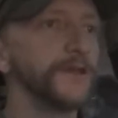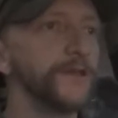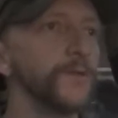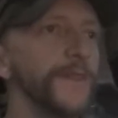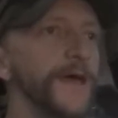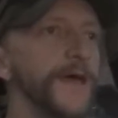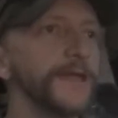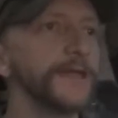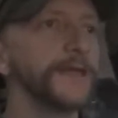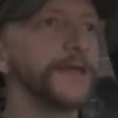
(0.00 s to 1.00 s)
doing that,
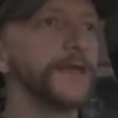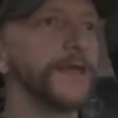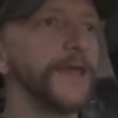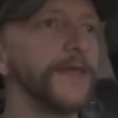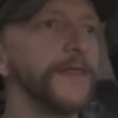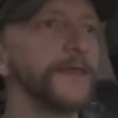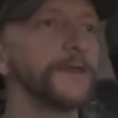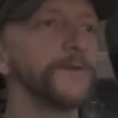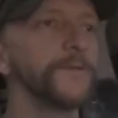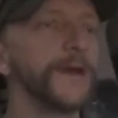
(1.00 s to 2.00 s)
and then
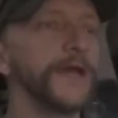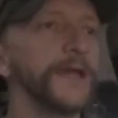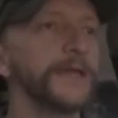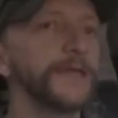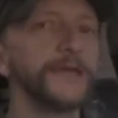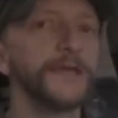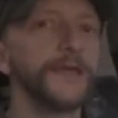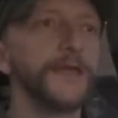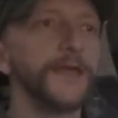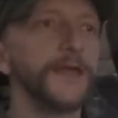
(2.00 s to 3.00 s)
coming back,
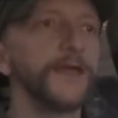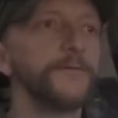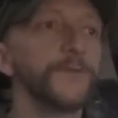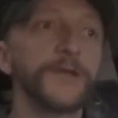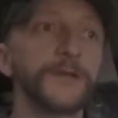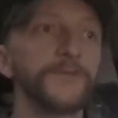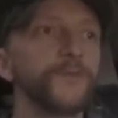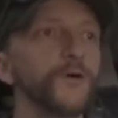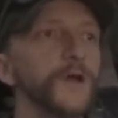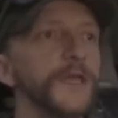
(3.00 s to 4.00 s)
picking up the
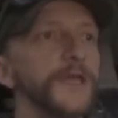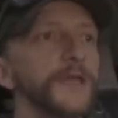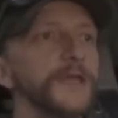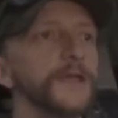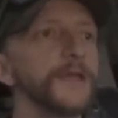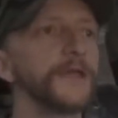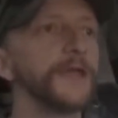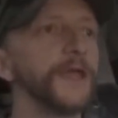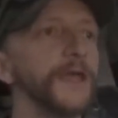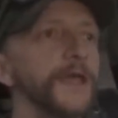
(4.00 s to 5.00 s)
boy,
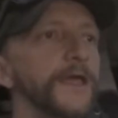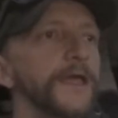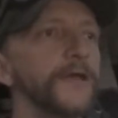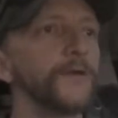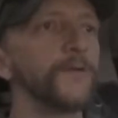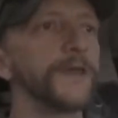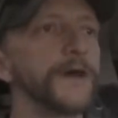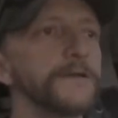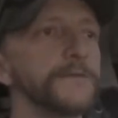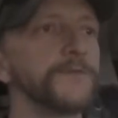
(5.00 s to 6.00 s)
and going
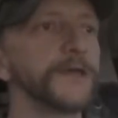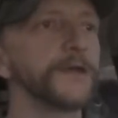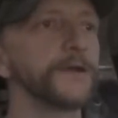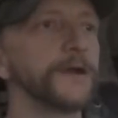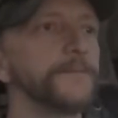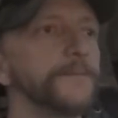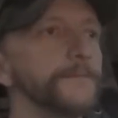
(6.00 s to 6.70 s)
down and picking her up.